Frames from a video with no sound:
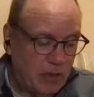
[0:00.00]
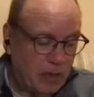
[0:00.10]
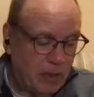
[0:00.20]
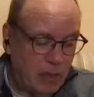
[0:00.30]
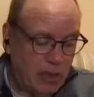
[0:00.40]
to
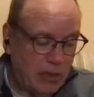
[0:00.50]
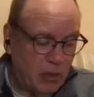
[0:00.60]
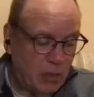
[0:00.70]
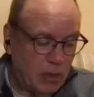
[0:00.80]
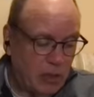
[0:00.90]
the Blessed
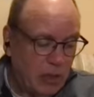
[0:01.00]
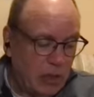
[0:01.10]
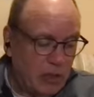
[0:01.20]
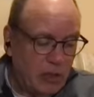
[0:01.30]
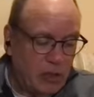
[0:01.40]
One,
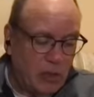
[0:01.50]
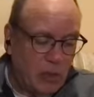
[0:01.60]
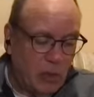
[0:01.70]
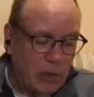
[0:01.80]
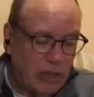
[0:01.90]
stood to
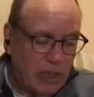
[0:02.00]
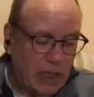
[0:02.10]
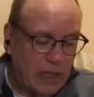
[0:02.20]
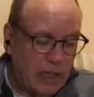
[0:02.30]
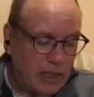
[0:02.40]
one
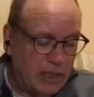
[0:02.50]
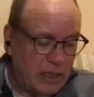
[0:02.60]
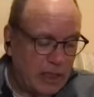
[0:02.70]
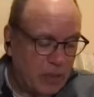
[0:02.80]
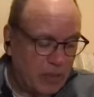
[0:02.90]
side, and
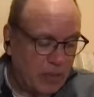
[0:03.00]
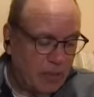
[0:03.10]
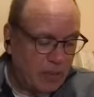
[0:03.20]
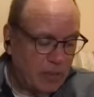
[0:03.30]
said to him,